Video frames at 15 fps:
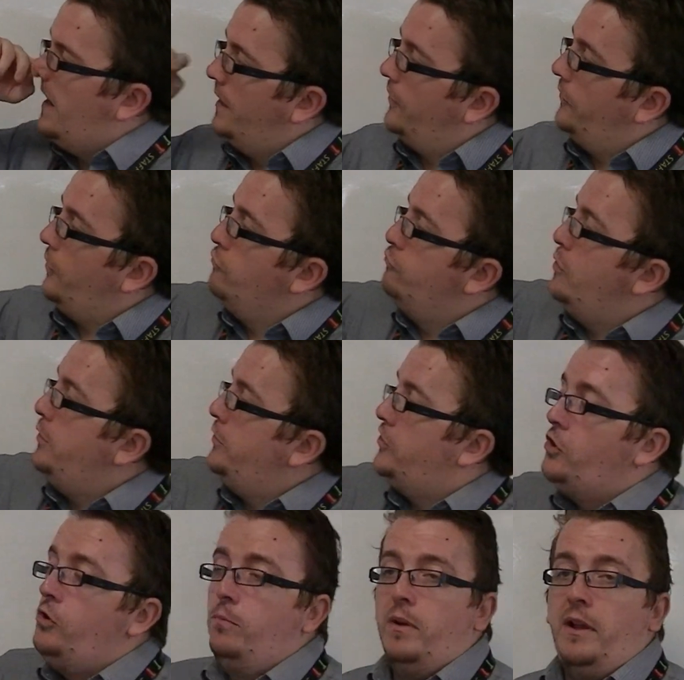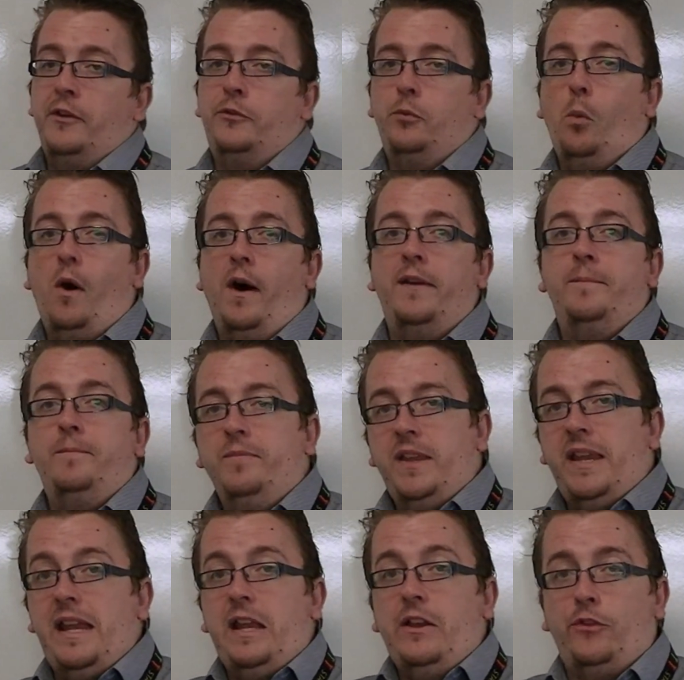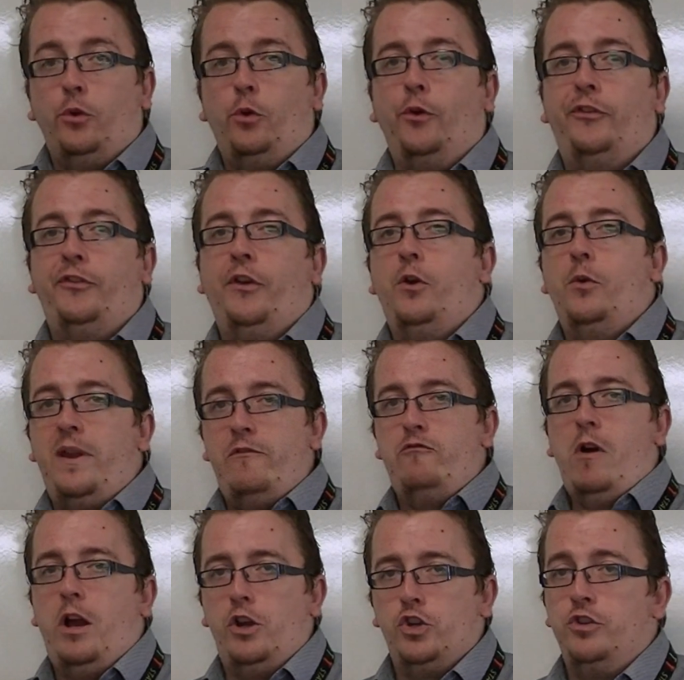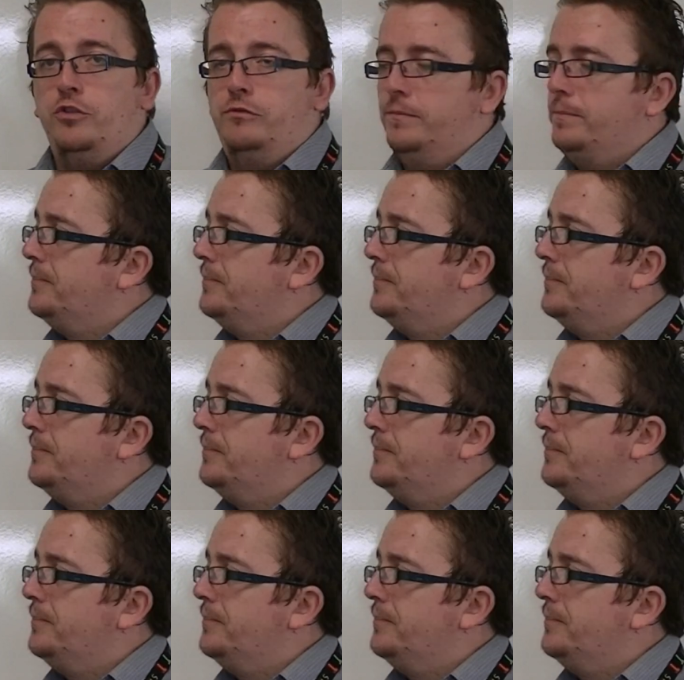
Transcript: So root 2 plus 1 is also irrational.